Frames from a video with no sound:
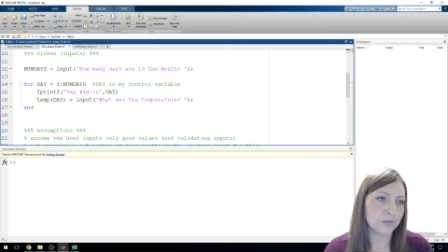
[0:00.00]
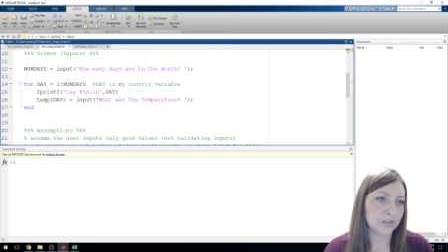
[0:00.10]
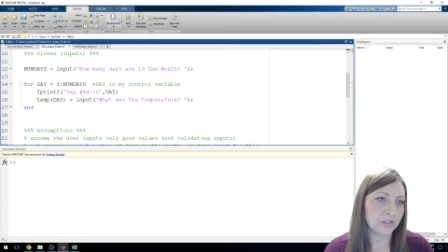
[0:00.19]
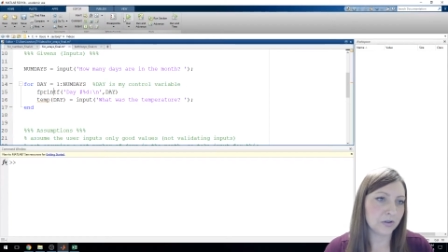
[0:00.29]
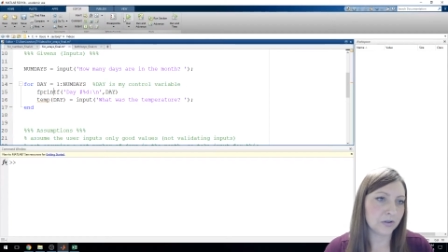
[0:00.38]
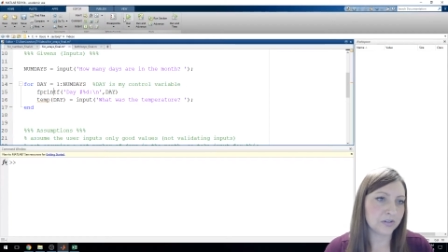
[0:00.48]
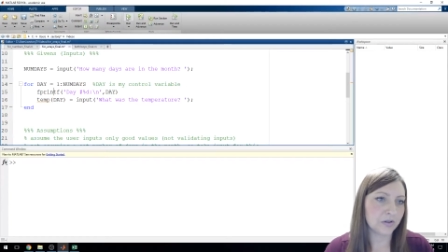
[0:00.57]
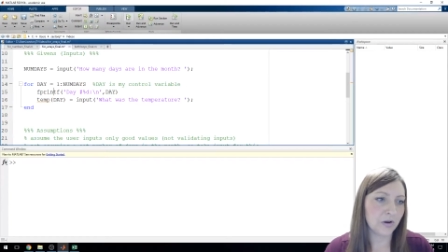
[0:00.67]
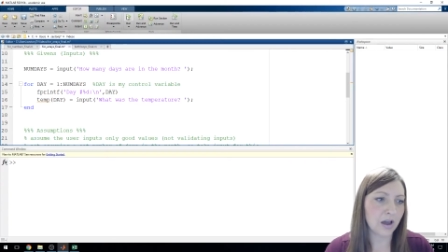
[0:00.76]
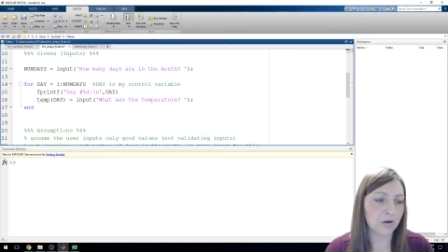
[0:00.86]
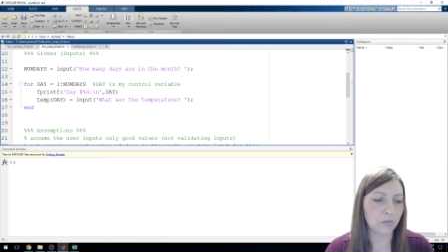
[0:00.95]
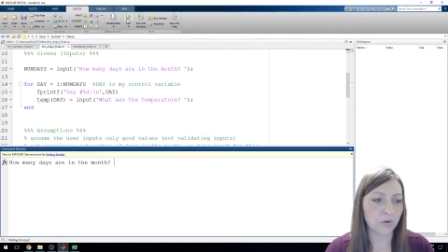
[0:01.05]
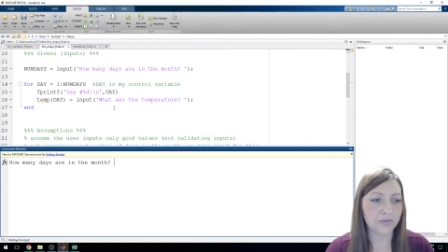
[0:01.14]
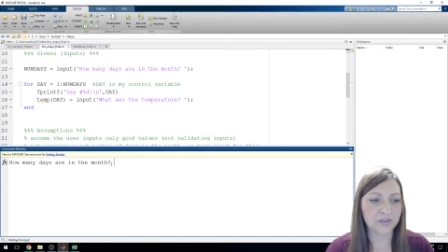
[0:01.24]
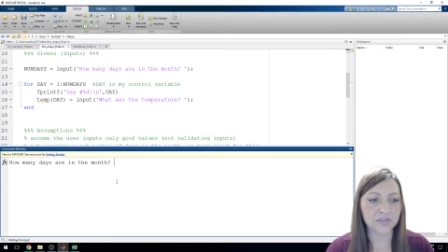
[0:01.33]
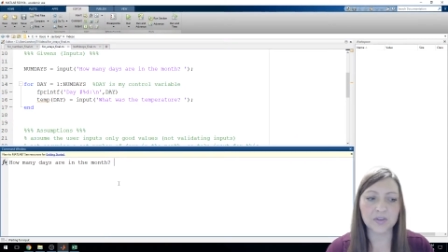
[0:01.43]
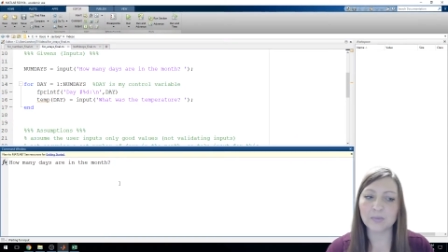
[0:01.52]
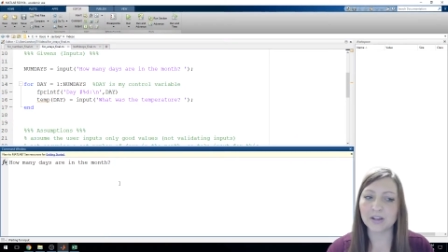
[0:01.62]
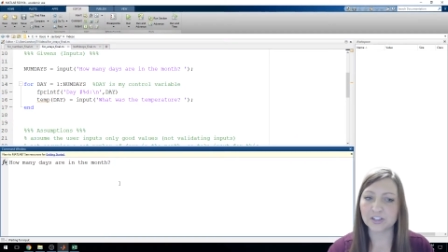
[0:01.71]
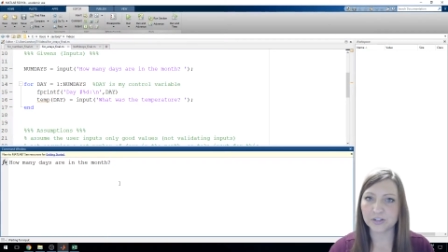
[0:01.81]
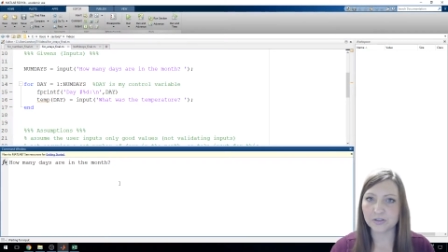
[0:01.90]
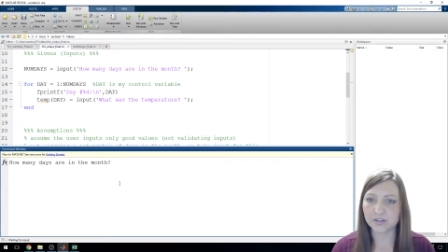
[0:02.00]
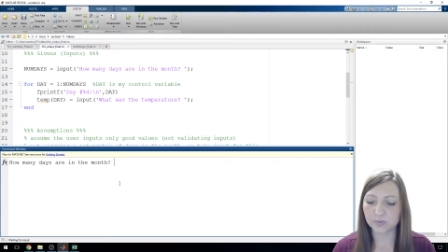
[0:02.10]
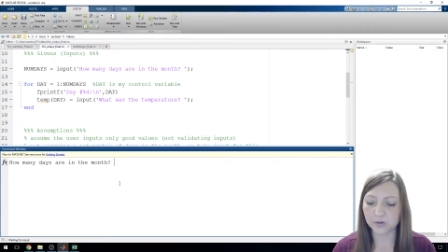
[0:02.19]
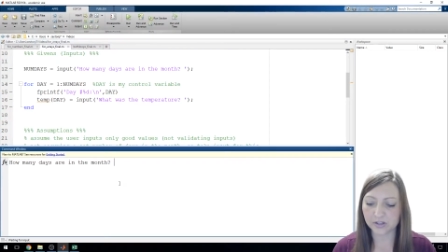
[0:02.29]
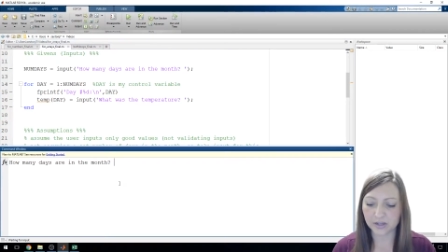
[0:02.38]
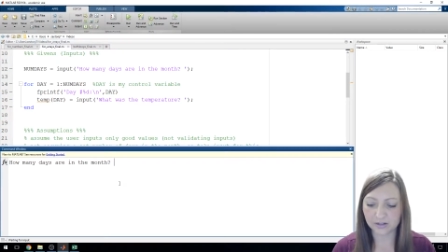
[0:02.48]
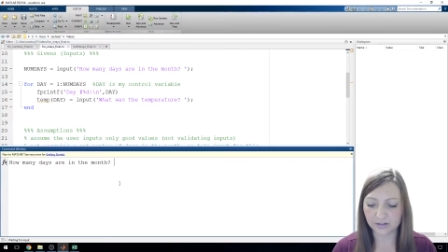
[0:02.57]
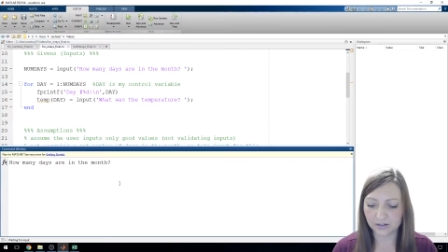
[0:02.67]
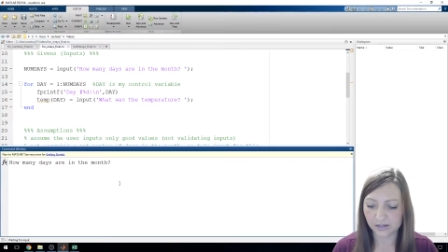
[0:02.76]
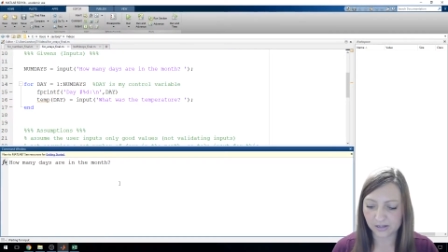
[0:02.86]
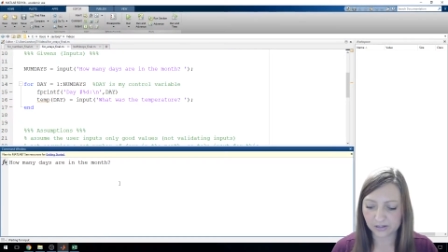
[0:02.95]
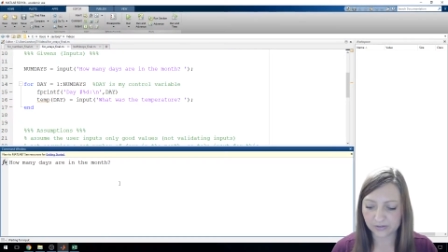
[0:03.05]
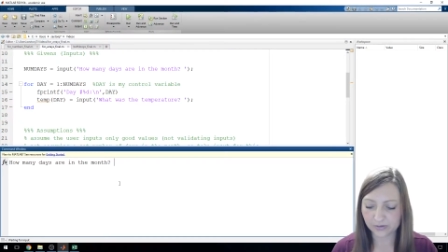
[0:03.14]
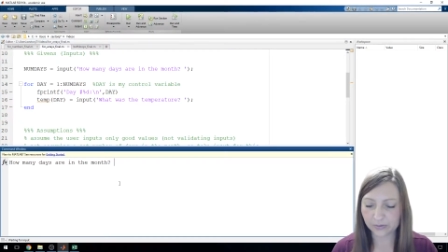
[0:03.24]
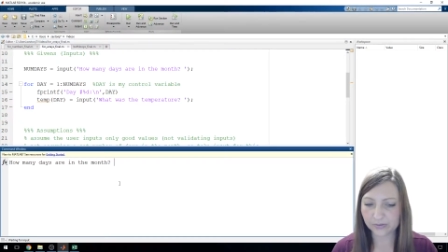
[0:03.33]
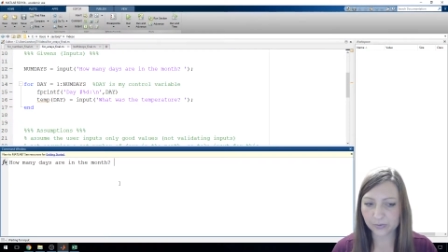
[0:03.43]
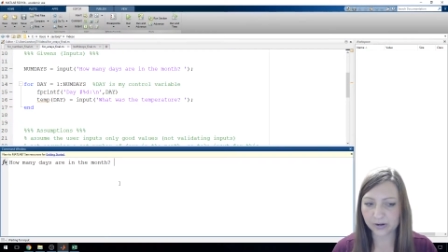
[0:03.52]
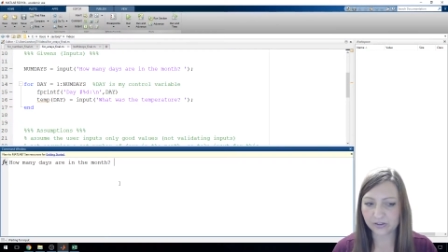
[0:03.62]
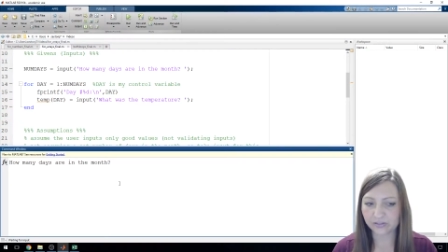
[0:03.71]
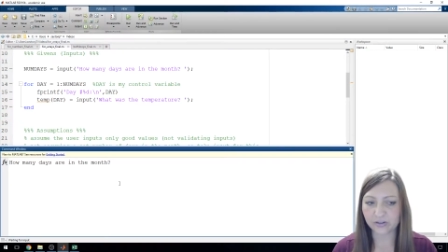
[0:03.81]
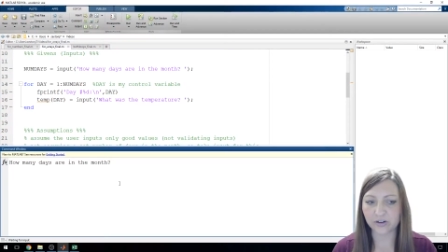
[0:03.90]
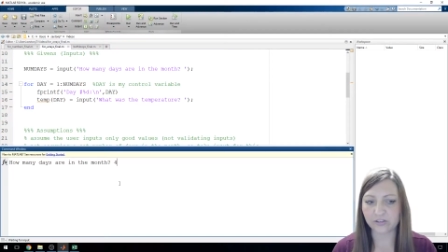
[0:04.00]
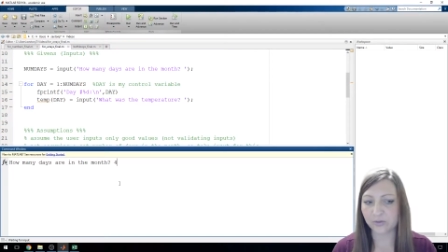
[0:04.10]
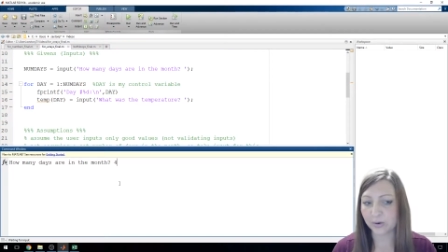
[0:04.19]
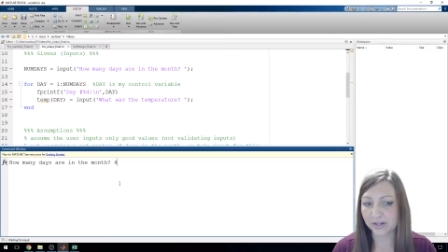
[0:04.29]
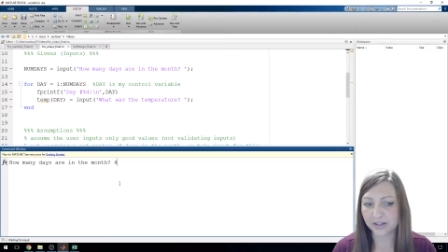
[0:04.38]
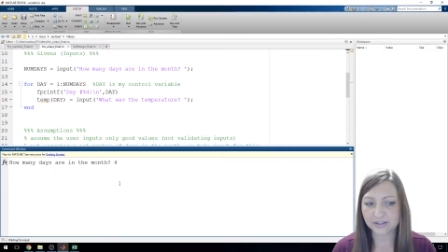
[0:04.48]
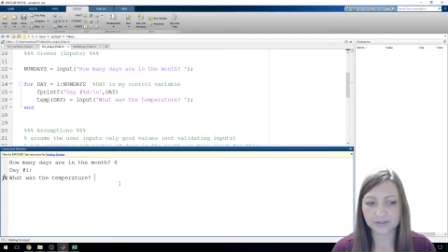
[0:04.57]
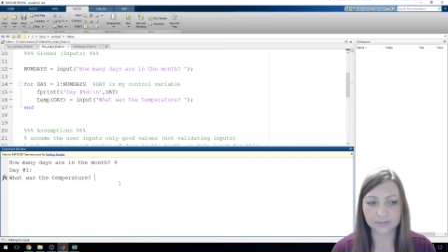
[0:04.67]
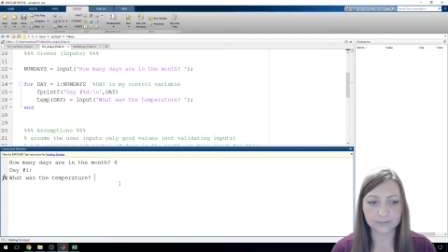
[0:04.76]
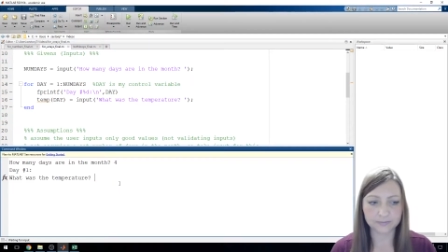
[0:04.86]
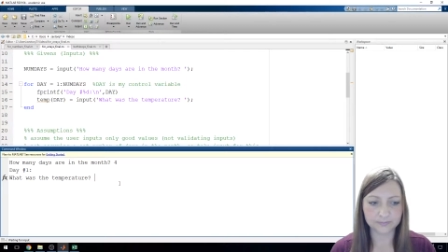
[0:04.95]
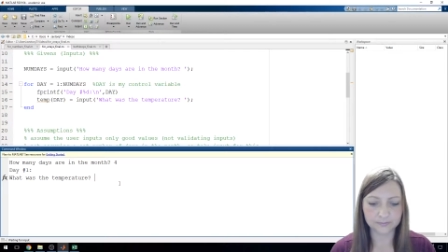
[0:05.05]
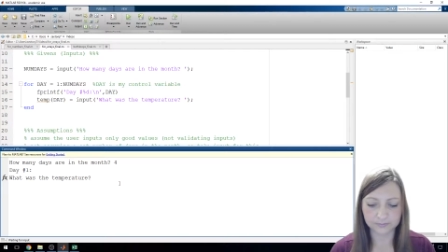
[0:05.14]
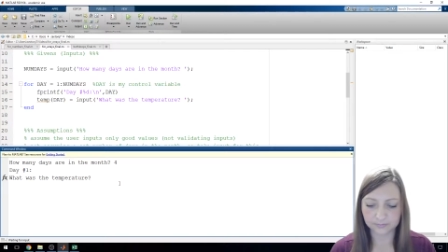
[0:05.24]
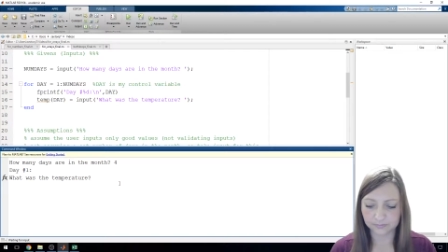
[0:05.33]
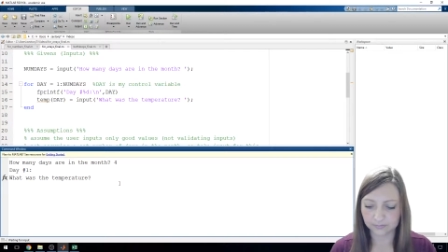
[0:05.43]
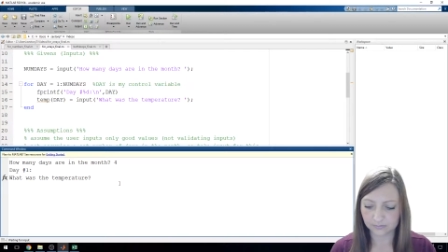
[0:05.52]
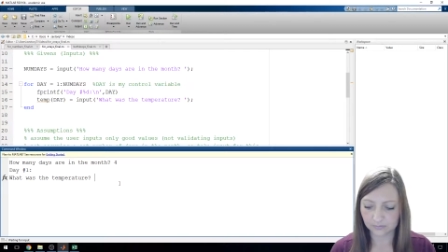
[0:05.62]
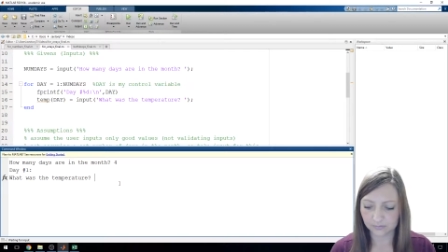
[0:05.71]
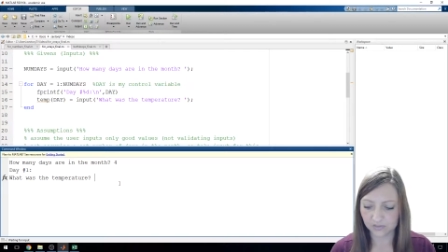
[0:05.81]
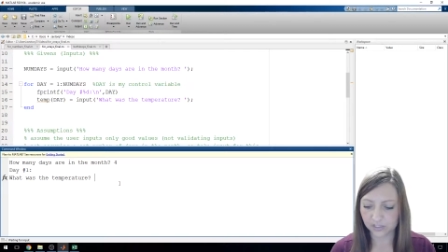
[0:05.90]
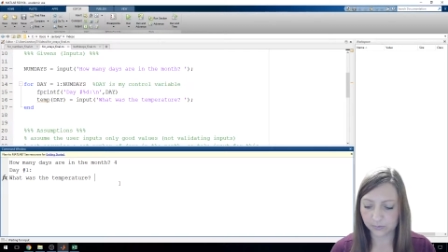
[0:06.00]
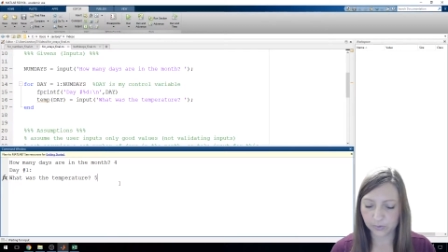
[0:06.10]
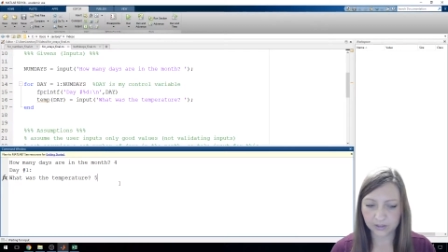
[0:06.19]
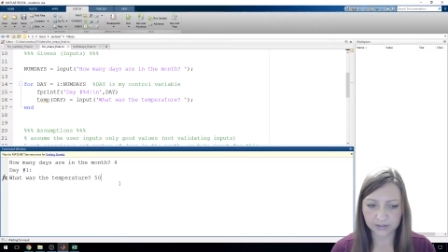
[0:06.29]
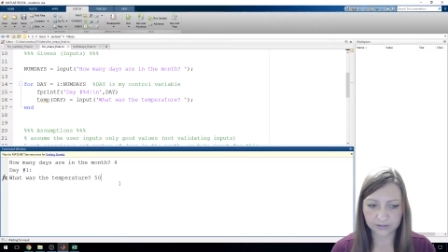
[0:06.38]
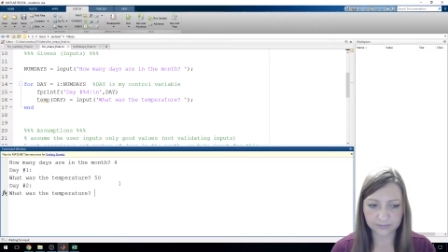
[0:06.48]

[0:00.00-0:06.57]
So let's go ahead and run this and make sure that's working. So let's run it for 4 days. Day 1.